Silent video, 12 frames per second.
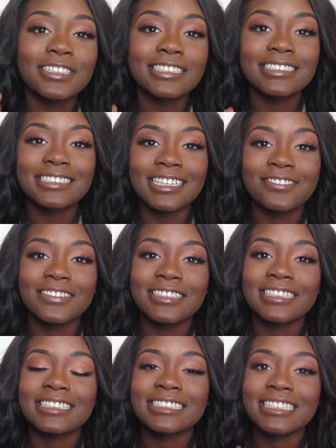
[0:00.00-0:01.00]
can
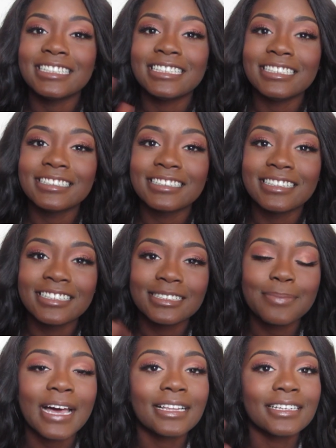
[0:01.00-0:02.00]
definitely see this
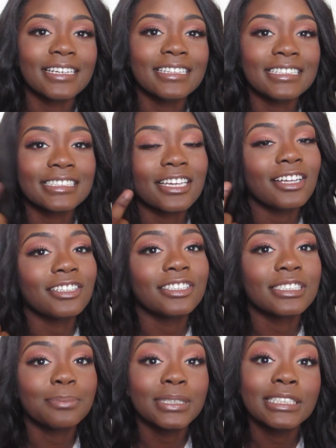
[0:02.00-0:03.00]
palette and these
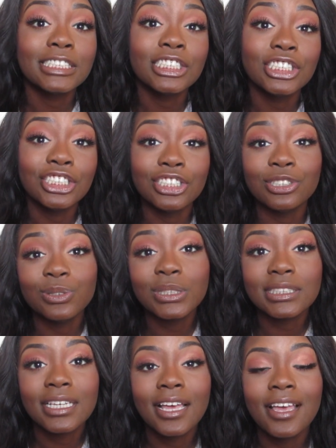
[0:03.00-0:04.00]
colors put to use,